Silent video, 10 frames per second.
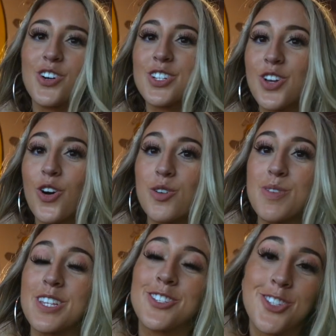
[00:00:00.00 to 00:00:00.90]
So it took
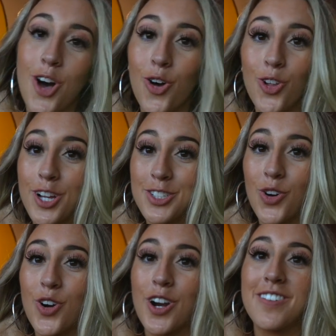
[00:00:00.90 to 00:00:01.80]
me so long to
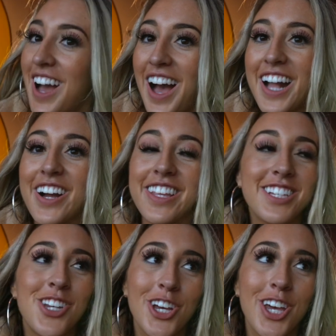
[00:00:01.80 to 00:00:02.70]
order. I got
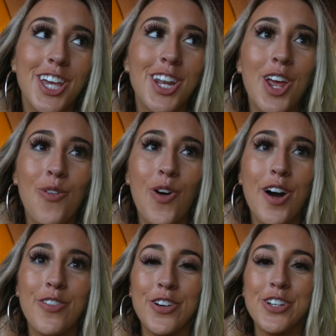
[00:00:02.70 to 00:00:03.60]
like chicken and
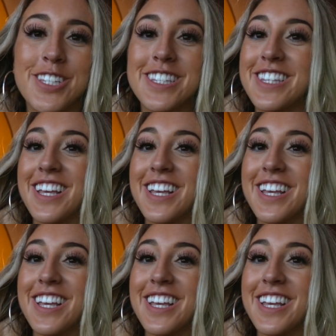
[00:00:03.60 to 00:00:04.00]
waffles.